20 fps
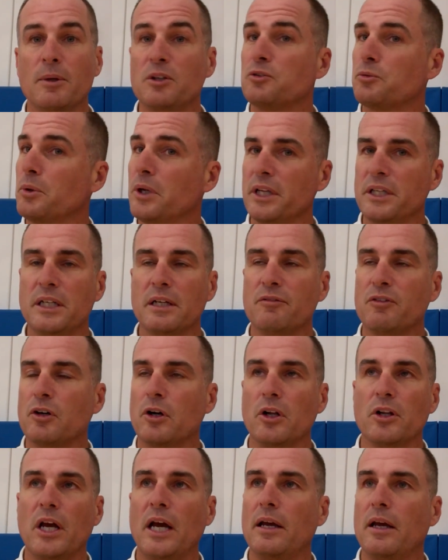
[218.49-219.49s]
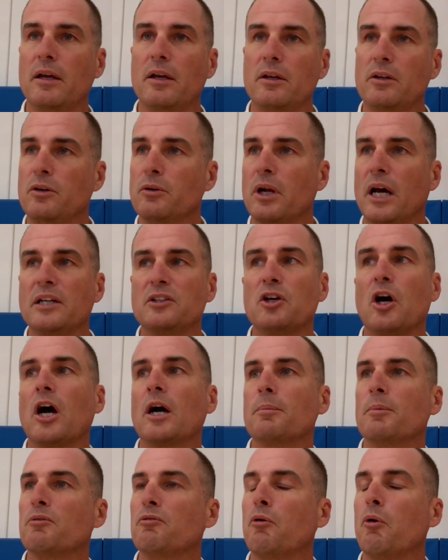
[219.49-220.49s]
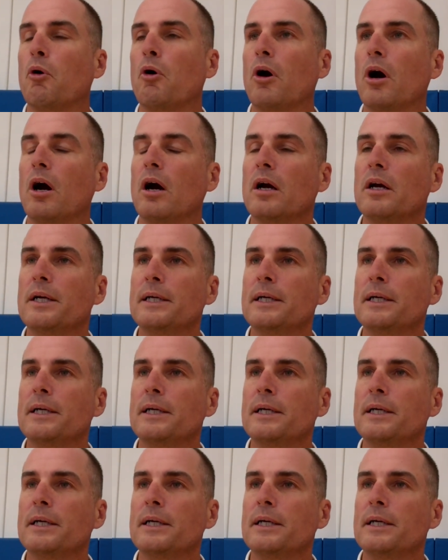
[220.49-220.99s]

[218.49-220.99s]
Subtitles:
it's really difficult. You and I talked before.